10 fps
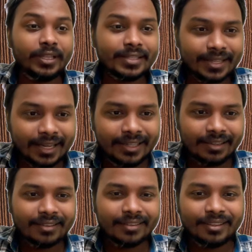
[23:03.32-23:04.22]

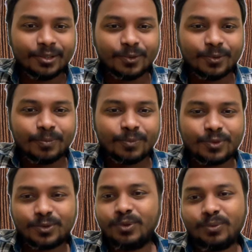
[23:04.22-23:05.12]
center,
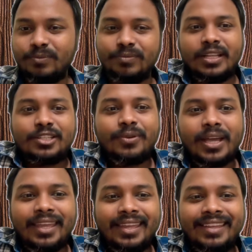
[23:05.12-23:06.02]
so that's
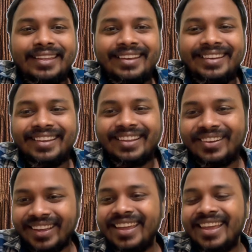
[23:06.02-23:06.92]
why.
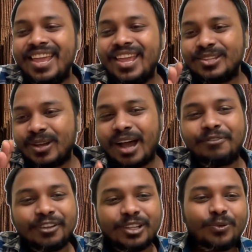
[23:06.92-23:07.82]
Okay, so
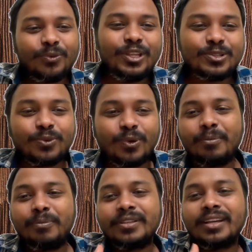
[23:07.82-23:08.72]
after the queen
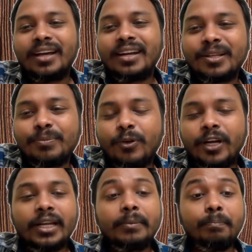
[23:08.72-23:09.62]
swap, the another
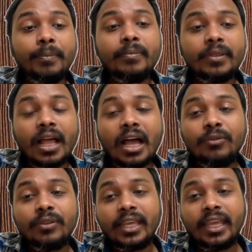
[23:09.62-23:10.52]
point that
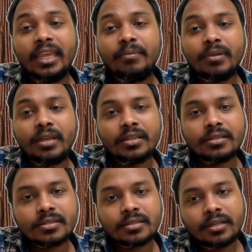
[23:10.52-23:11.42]
now the game is
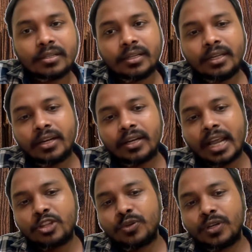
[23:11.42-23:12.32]
certainly or
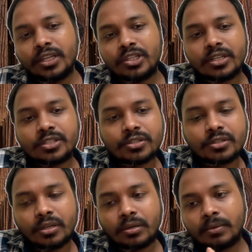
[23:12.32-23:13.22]
gradually just
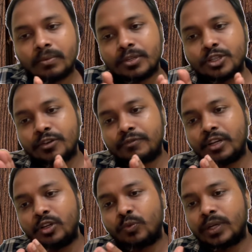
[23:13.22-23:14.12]

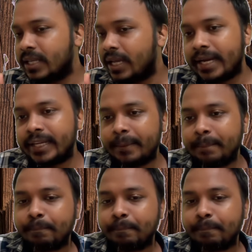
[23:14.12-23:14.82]
shifting towards the end game.